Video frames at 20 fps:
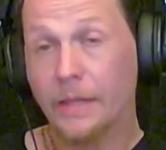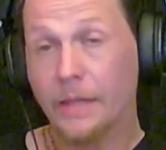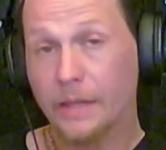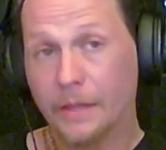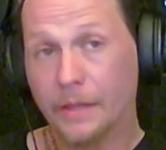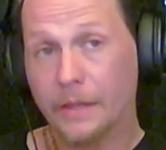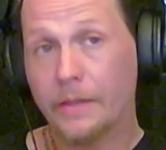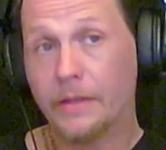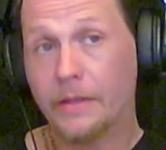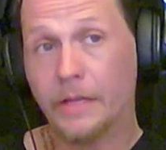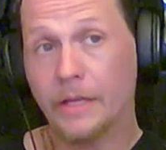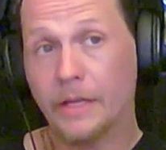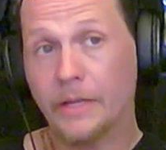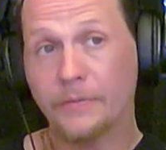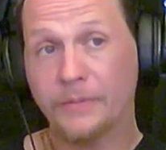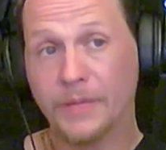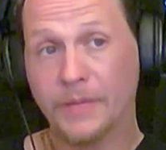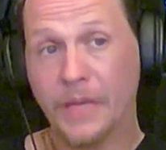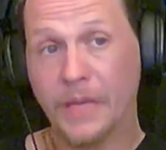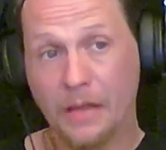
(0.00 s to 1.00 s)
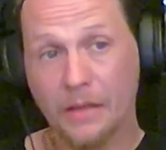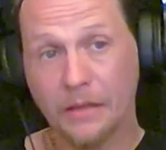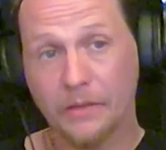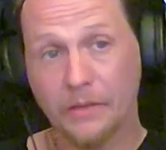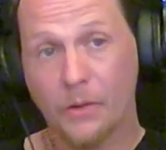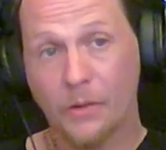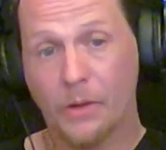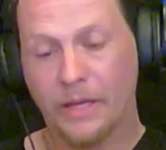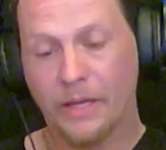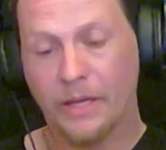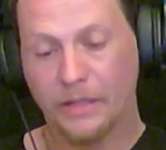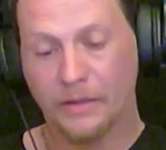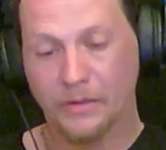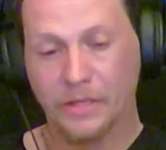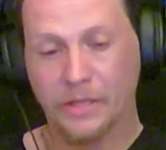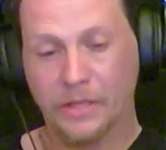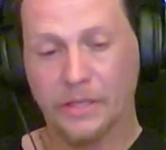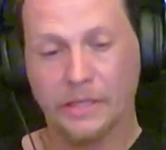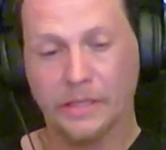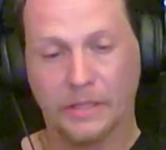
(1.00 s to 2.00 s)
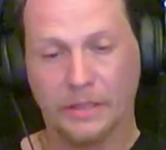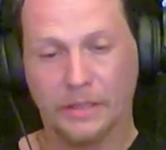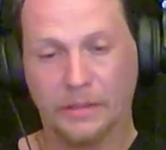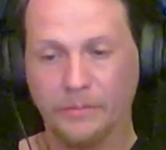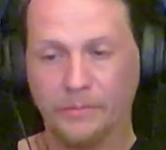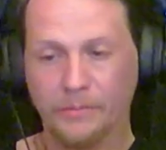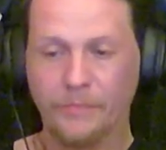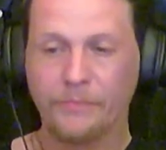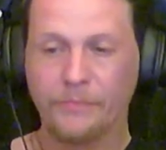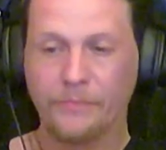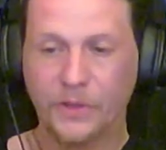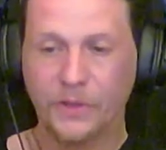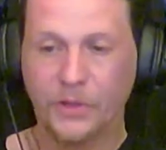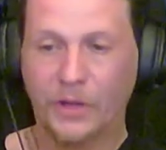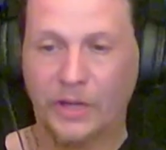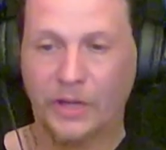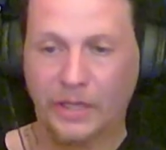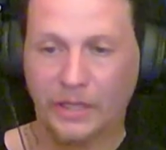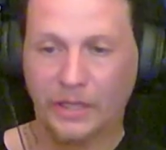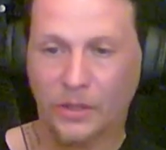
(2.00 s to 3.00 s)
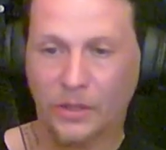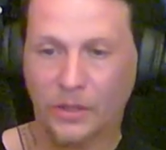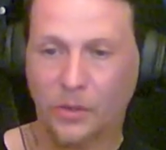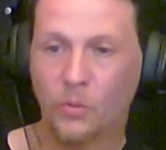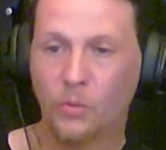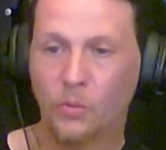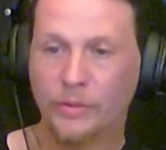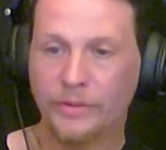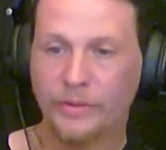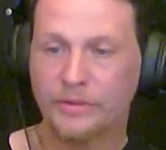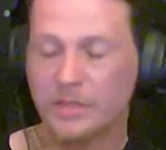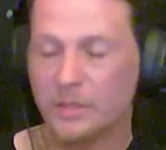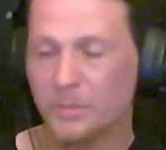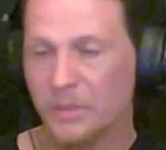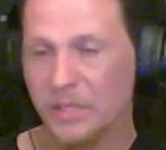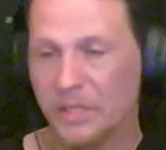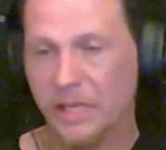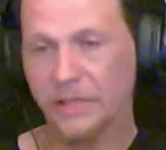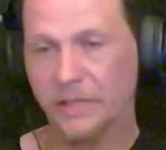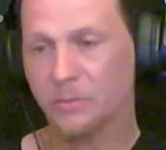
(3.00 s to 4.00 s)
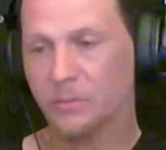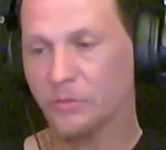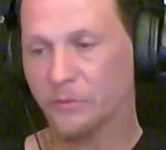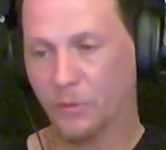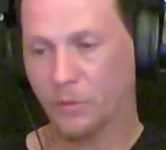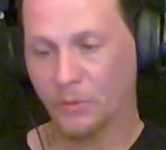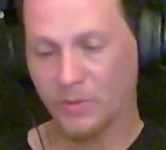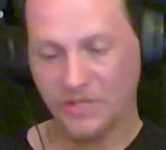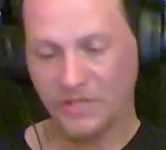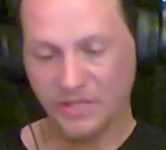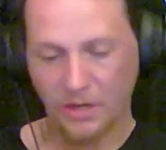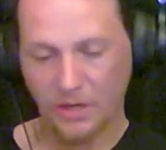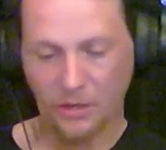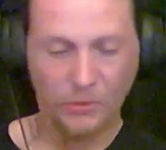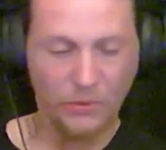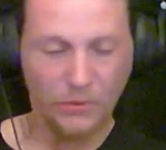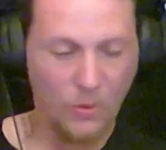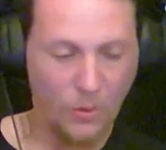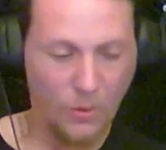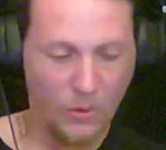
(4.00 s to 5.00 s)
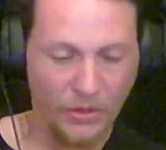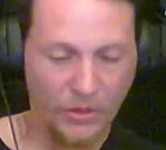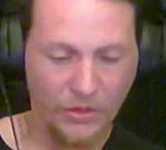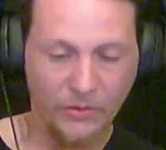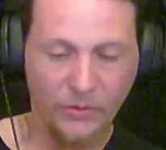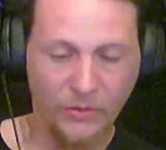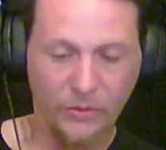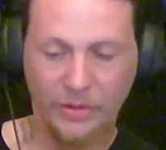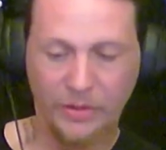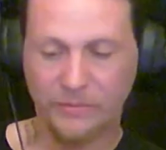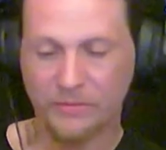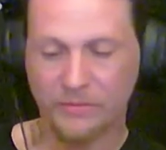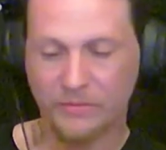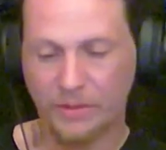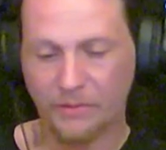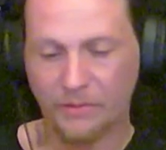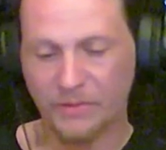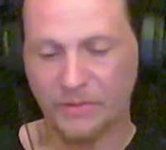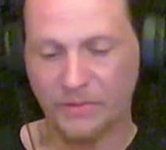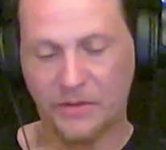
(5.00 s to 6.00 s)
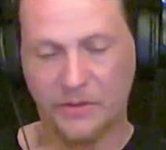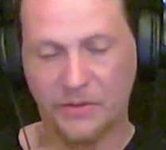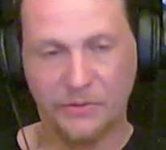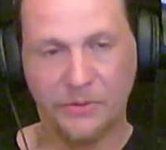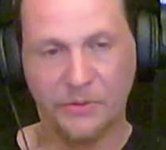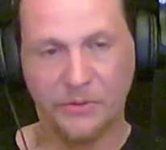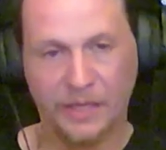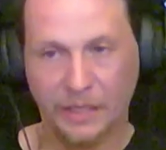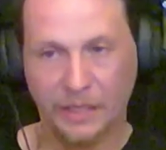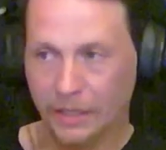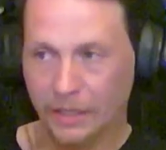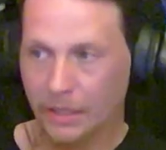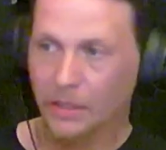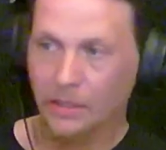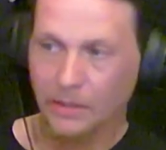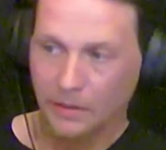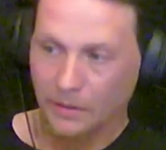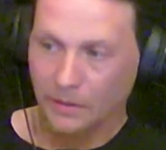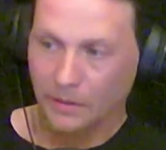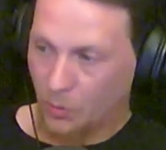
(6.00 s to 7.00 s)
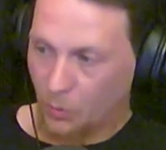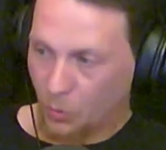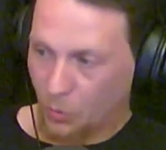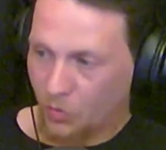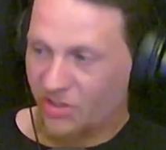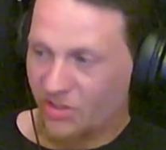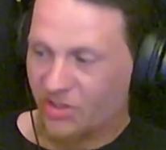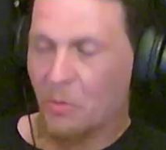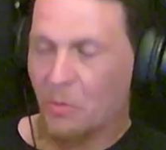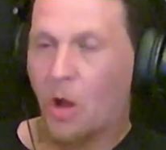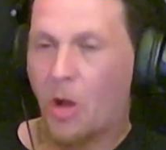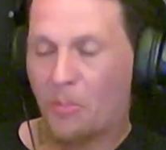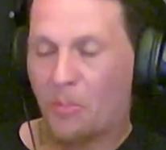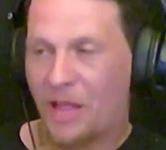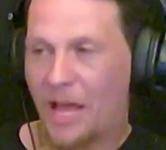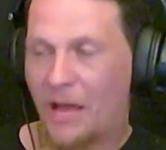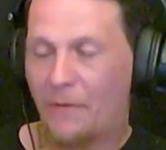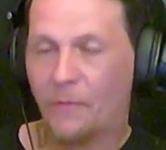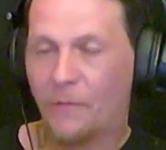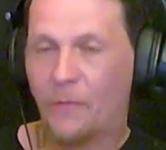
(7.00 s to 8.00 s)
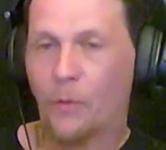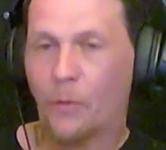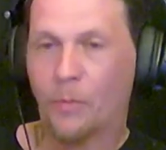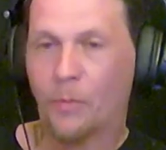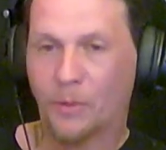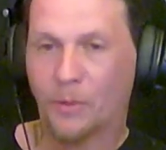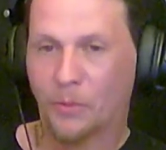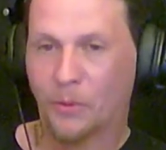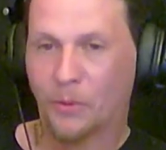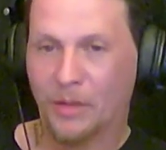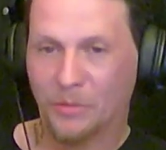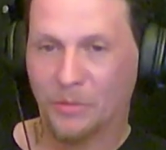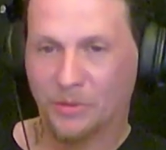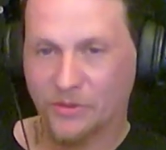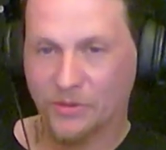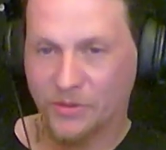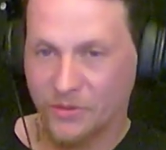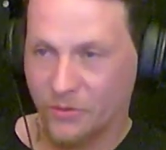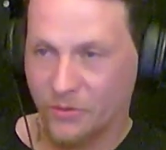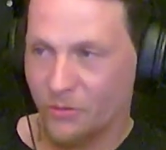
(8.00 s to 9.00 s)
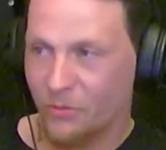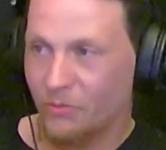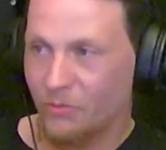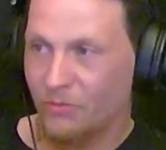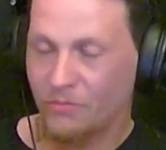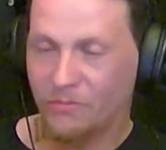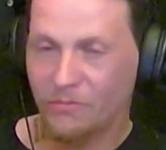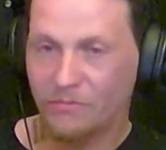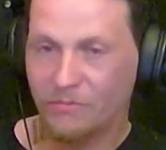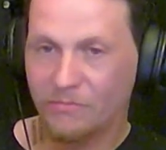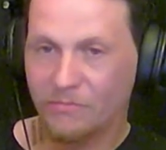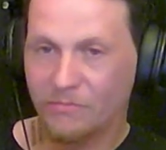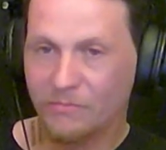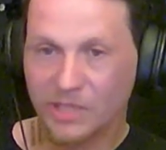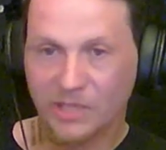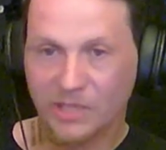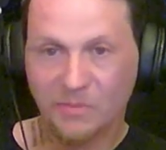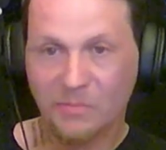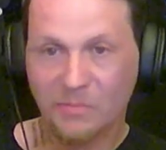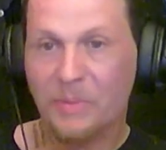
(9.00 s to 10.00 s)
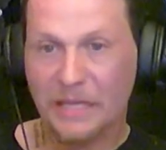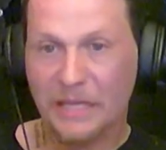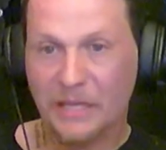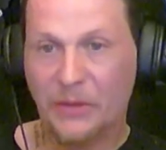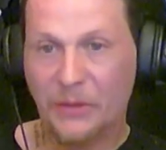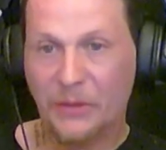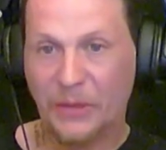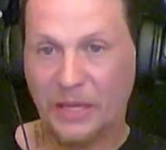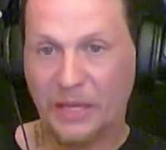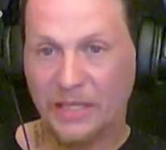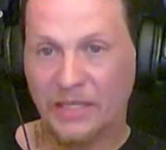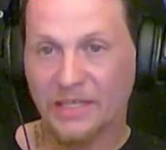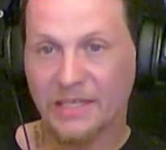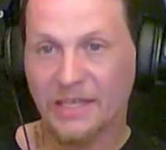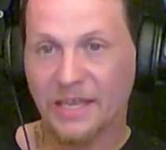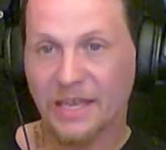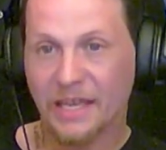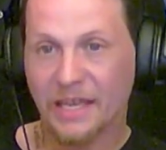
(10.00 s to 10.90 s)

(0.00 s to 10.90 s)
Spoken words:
I yeah, no, I agree. Like I know in the beginning before we started recording, I was telling you like we're a small platform, but we're able to do some big things, and